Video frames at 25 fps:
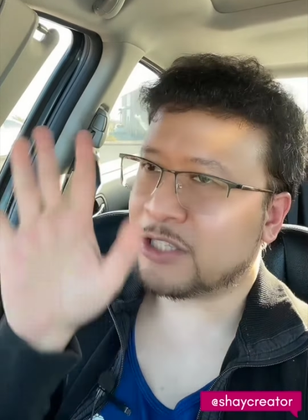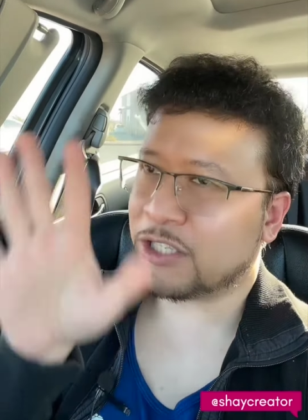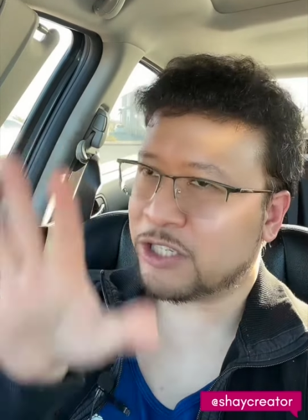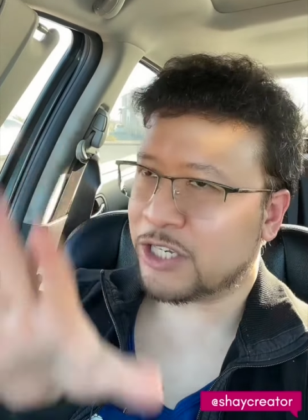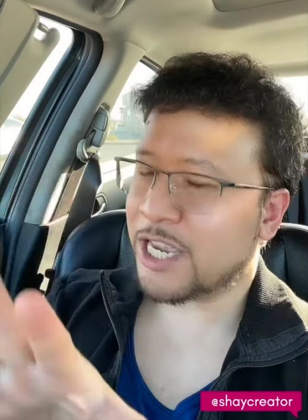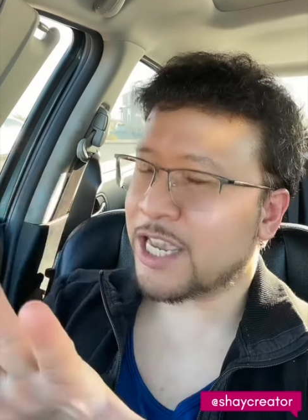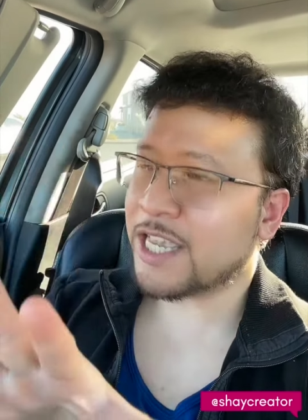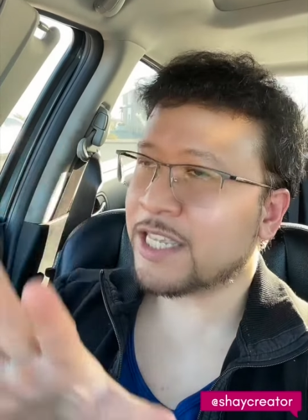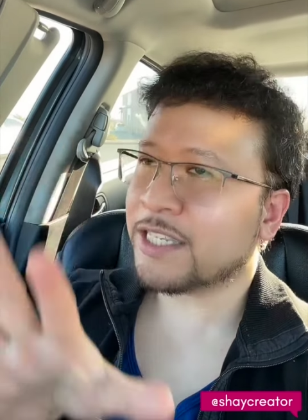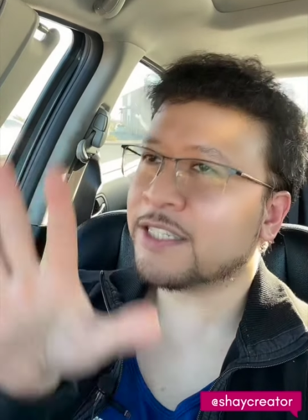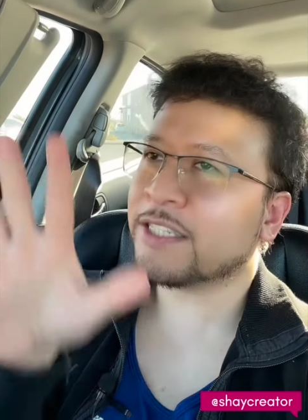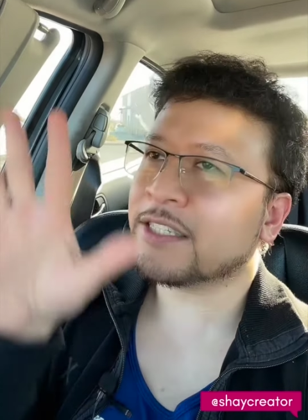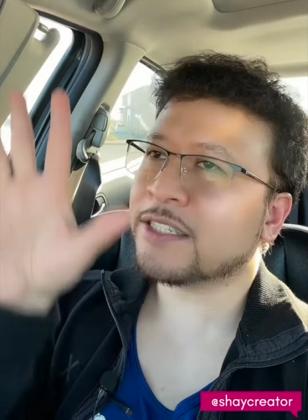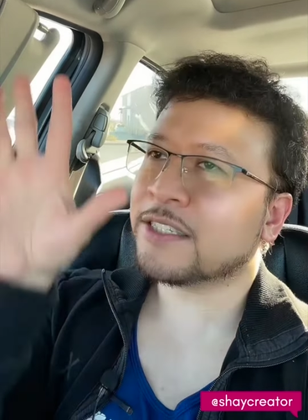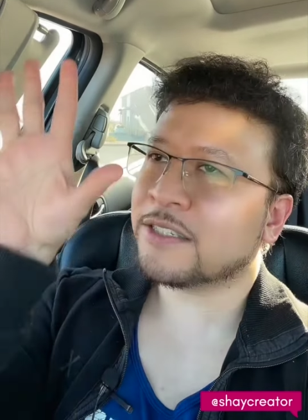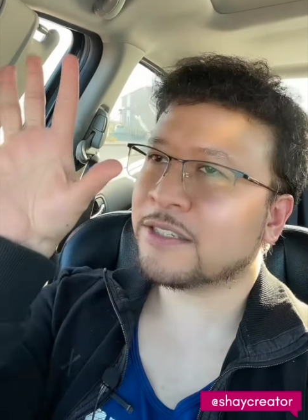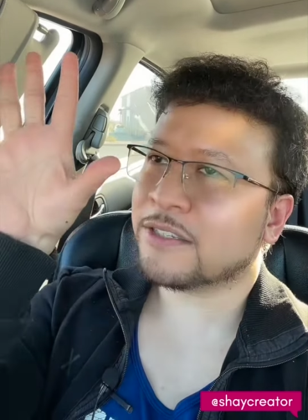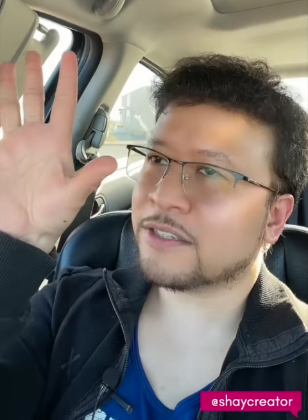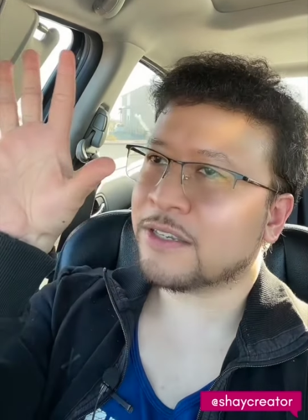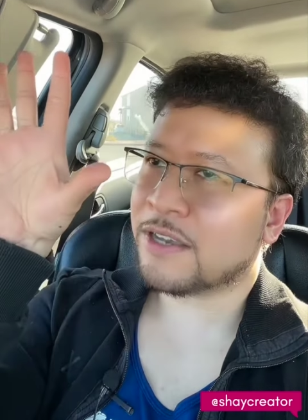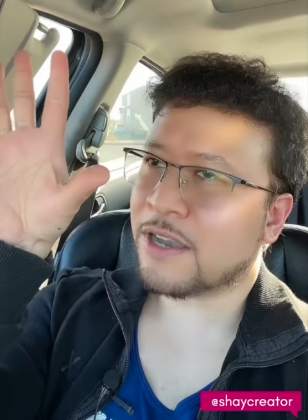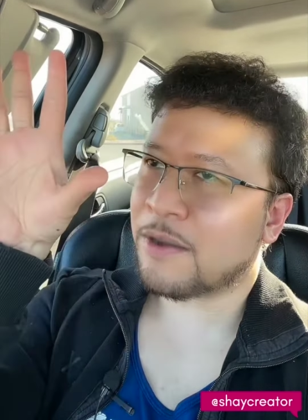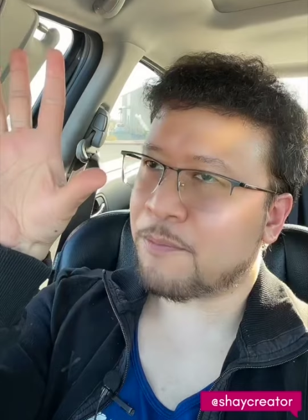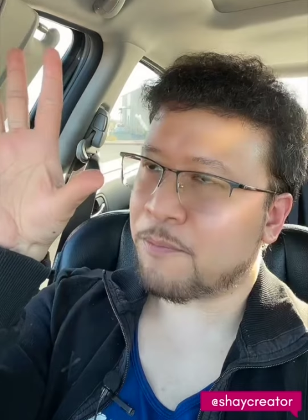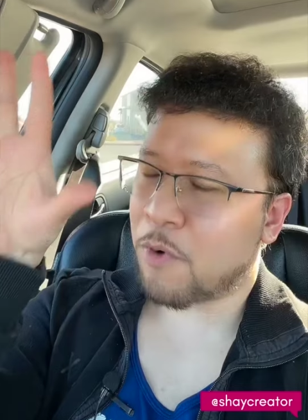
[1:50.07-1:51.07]
Just
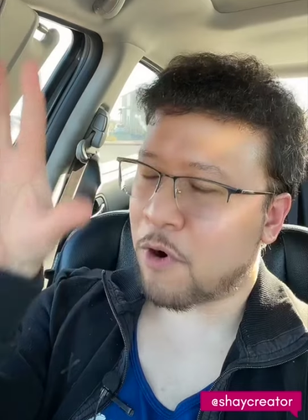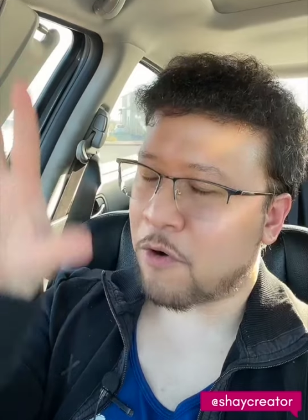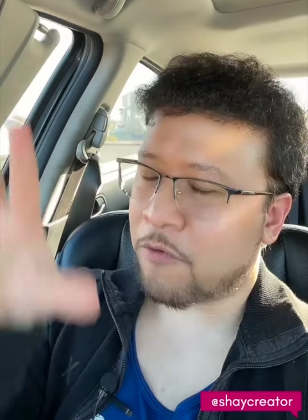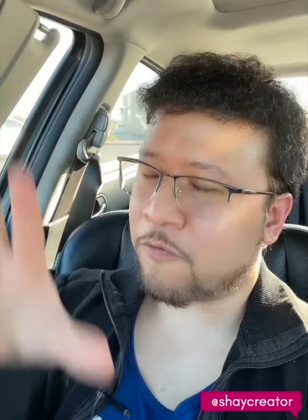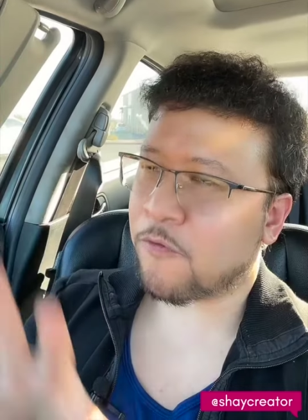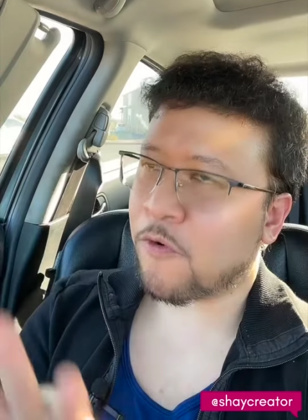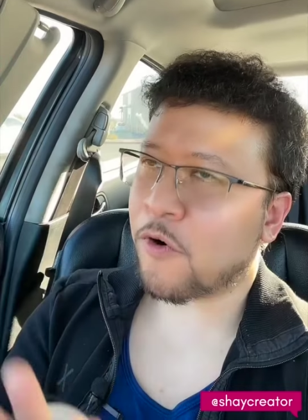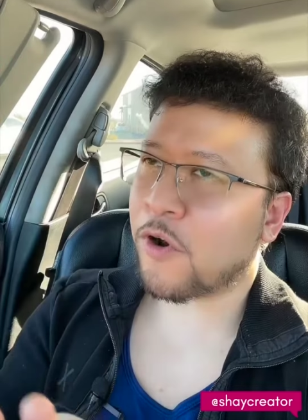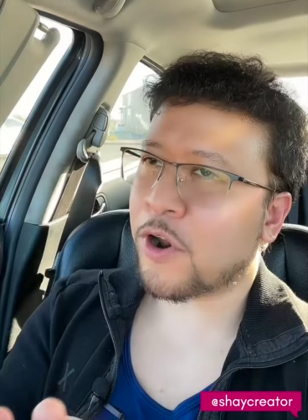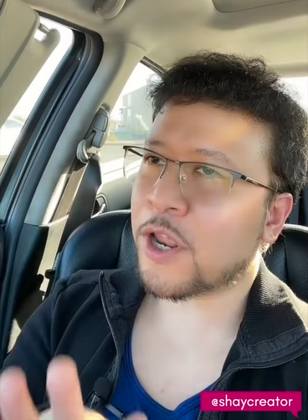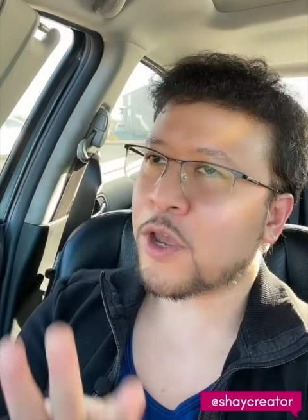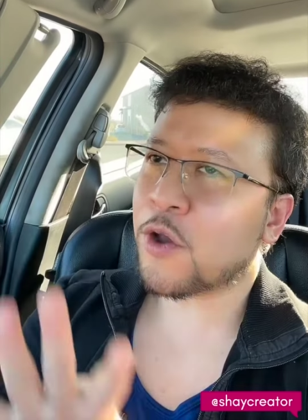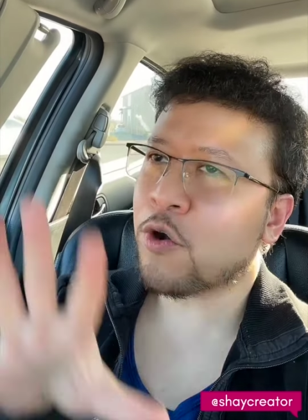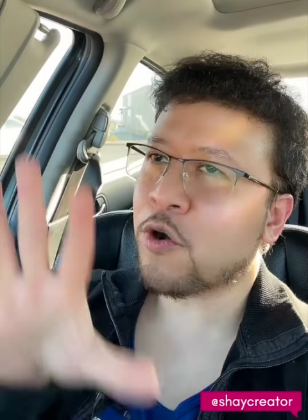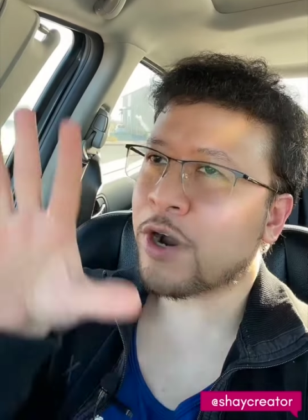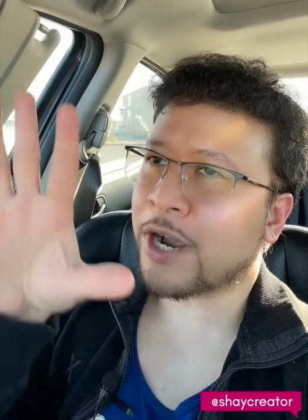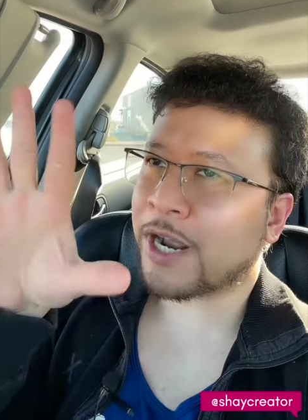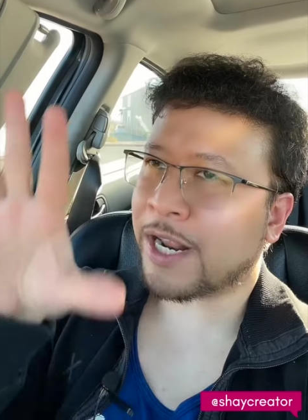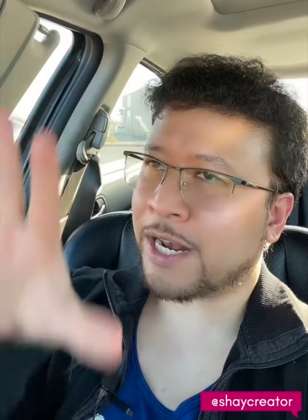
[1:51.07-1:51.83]
a portfolio,